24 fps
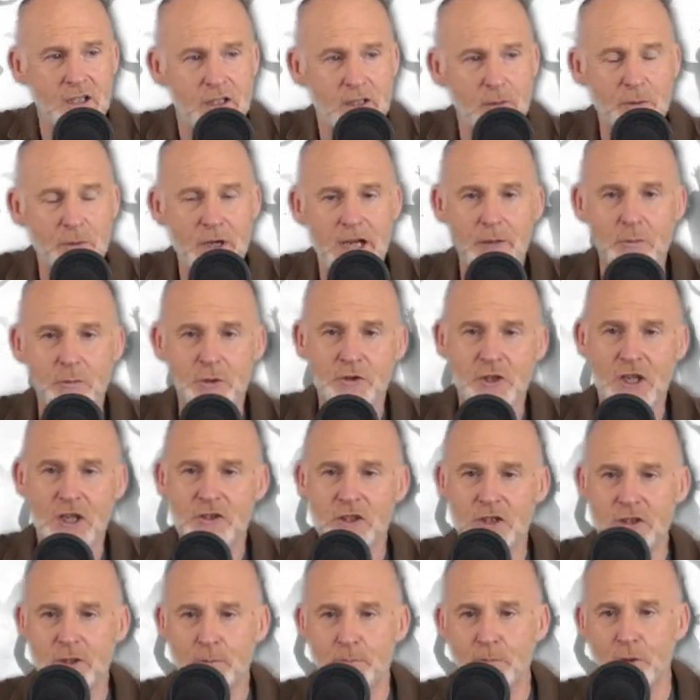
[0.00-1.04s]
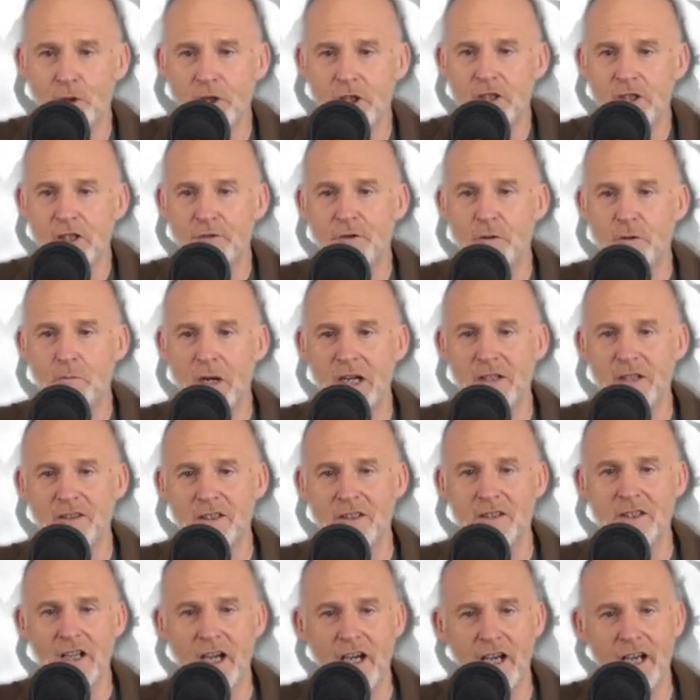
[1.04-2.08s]
The Bible says it's appointed for man
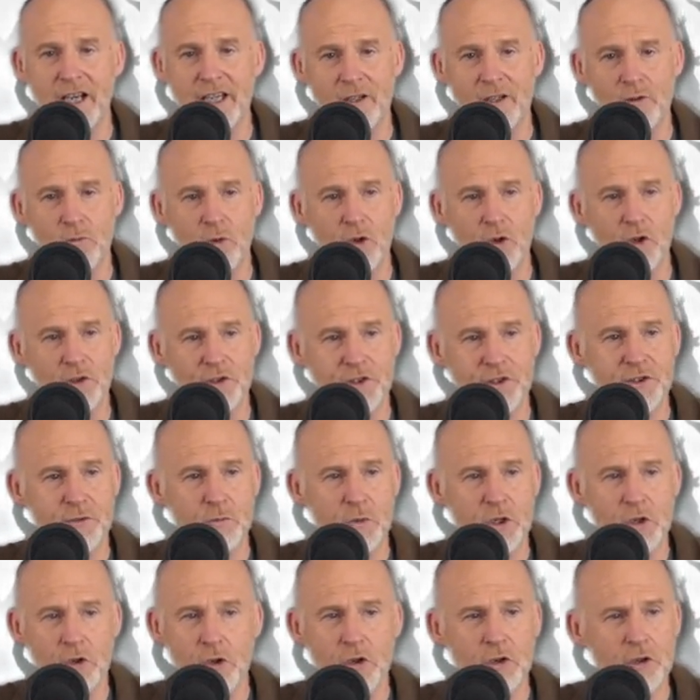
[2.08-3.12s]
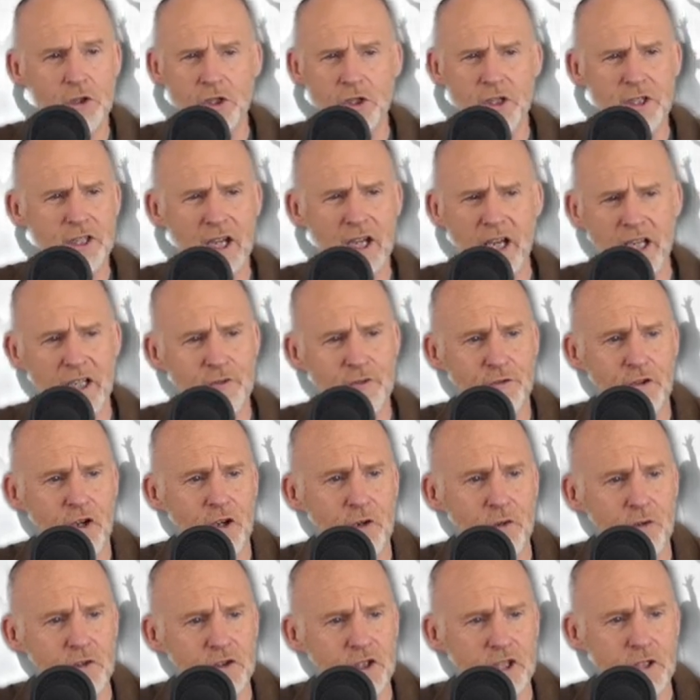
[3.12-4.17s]
to die once. We're all going to die,
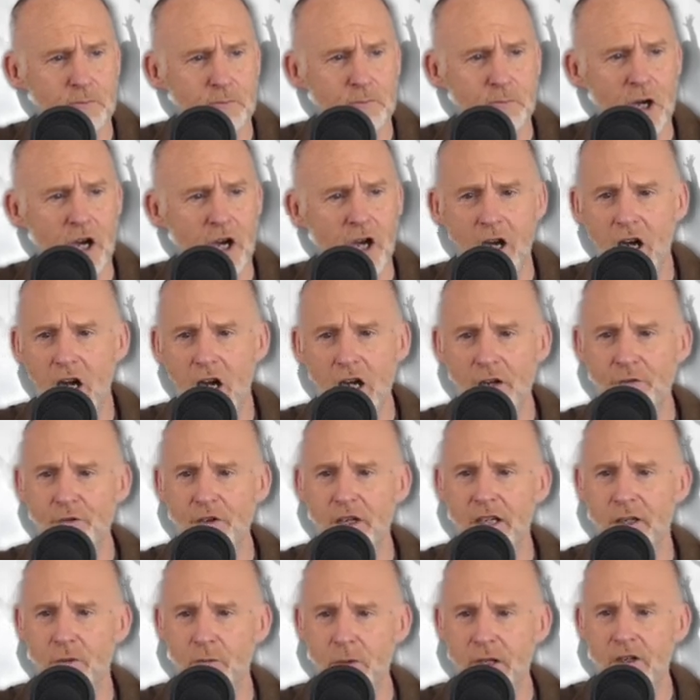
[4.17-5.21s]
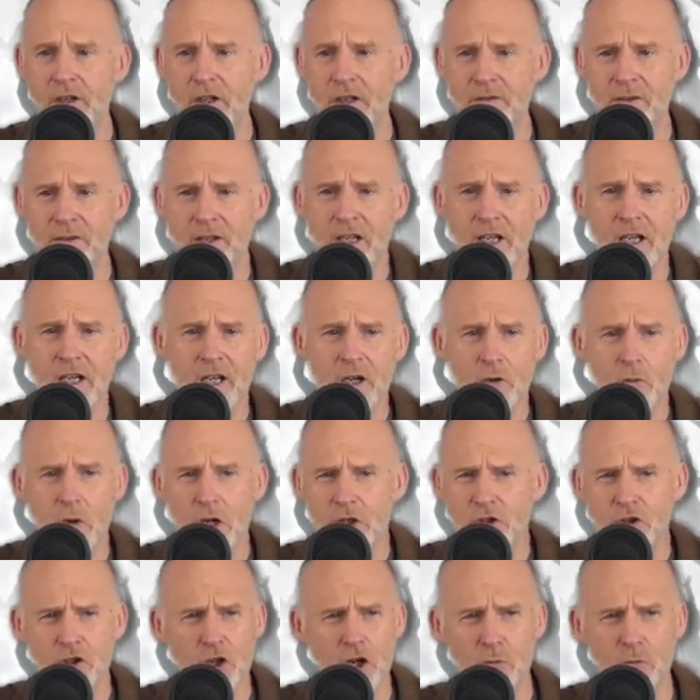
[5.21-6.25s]
folks. It's part of it. We've got to,
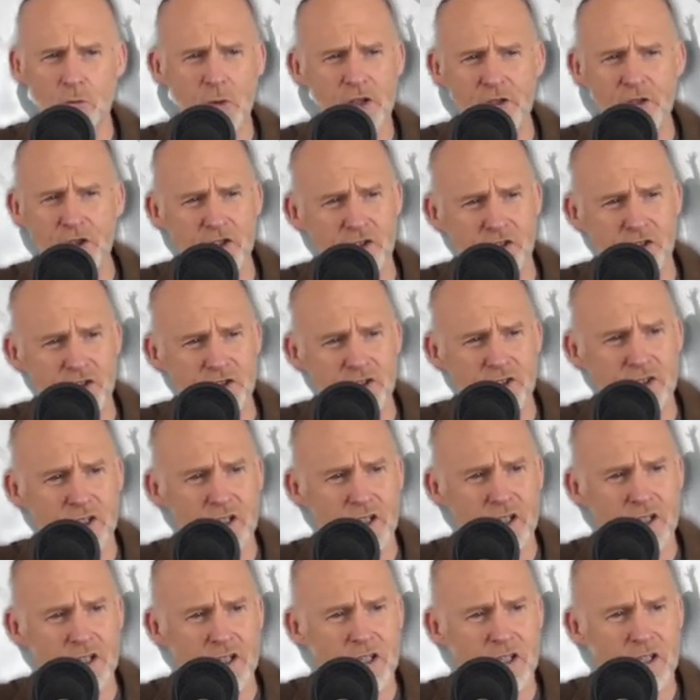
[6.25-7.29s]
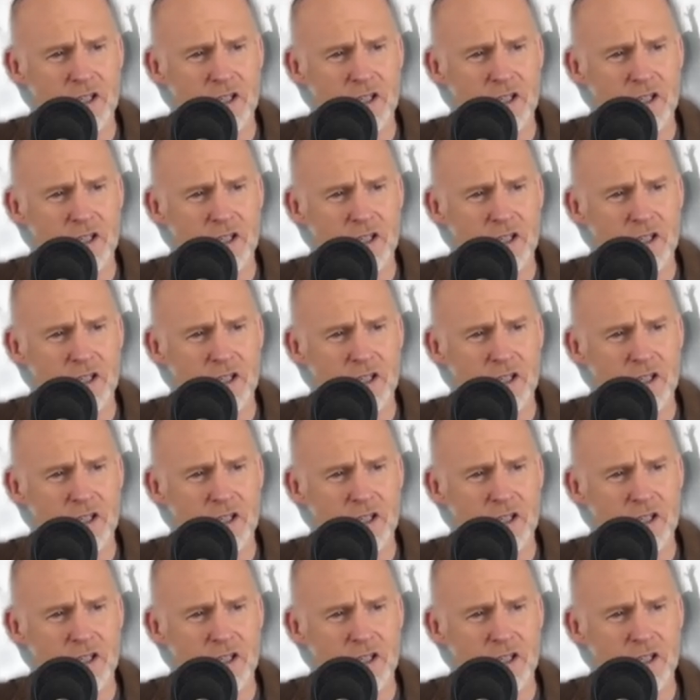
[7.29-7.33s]
what's up with us?